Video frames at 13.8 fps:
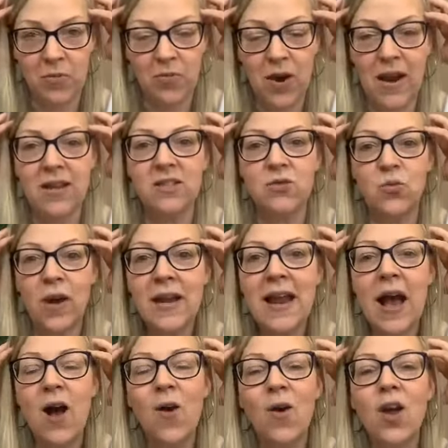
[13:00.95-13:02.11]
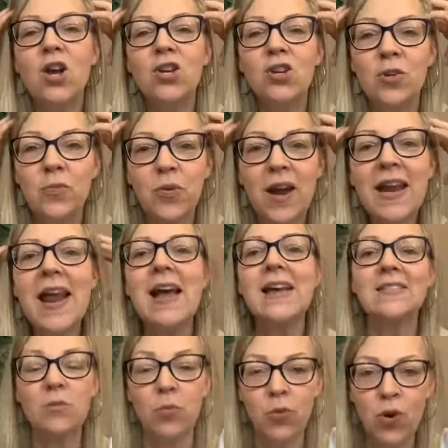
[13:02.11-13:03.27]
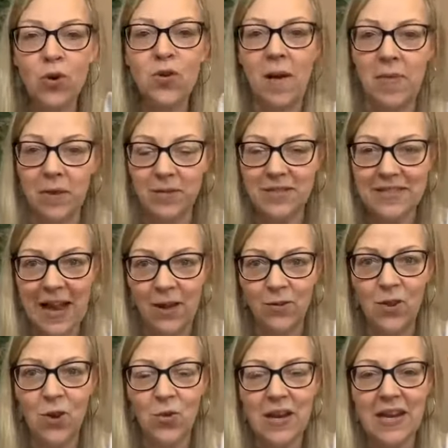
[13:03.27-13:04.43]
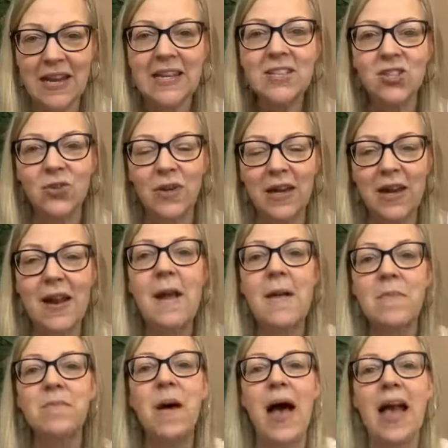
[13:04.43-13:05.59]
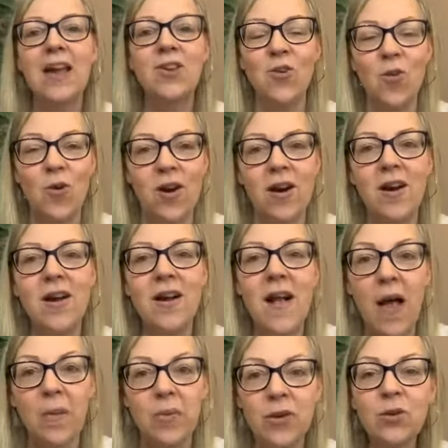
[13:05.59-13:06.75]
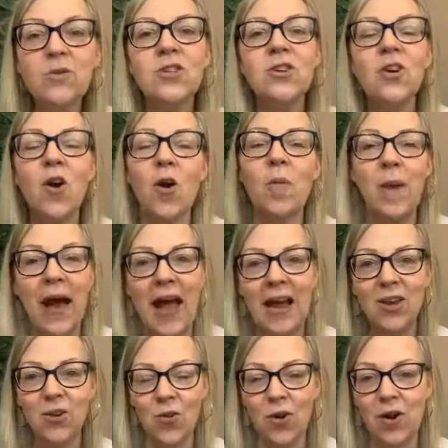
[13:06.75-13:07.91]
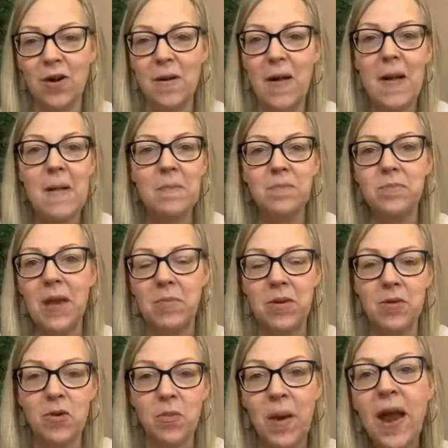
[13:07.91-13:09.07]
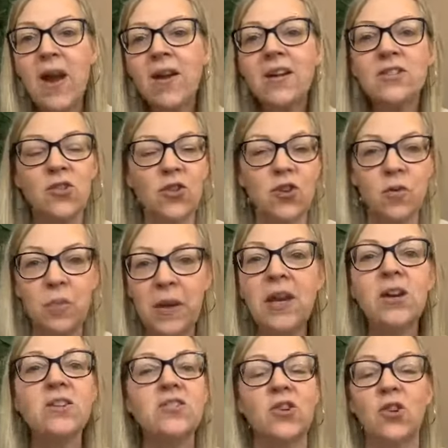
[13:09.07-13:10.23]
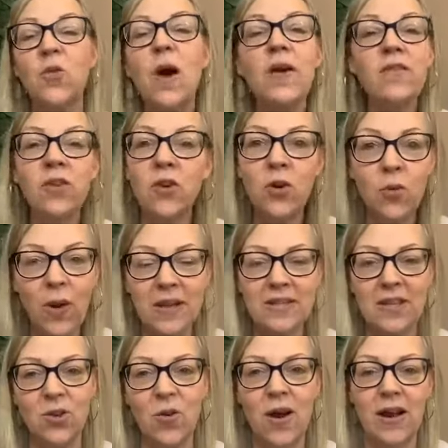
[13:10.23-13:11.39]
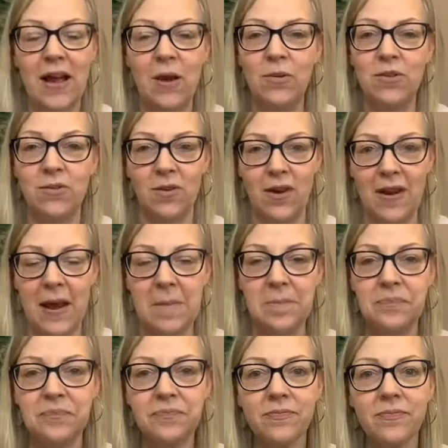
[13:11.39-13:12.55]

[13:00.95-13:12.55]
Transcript: your brain, because right now your brain has the program that was downloaded into it by your abuser or by your, maybe your parents or your peers or whoever it was that you hung out with growing up,